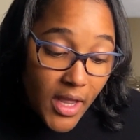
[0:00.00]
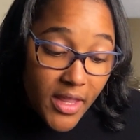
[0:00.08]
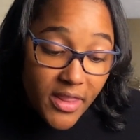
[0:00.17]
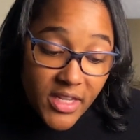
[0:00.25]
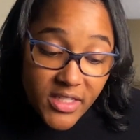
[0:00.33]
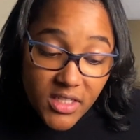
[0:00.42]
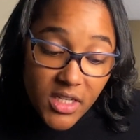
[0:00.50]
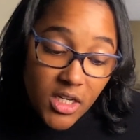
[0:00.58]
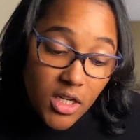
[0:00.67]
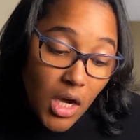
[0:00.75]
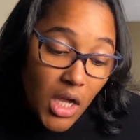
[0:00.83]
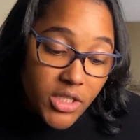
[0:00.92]
This is gonna
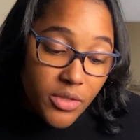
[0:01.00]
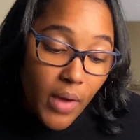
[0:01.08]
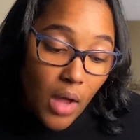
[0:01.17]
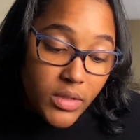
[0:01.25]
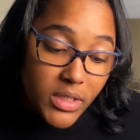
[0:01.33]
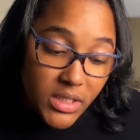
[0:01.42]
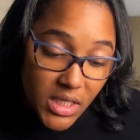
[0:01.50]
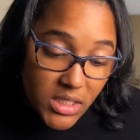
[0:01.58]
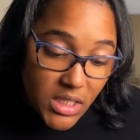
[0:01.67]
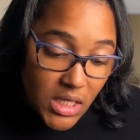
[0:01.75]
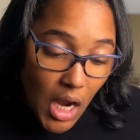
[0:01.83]
cost around $60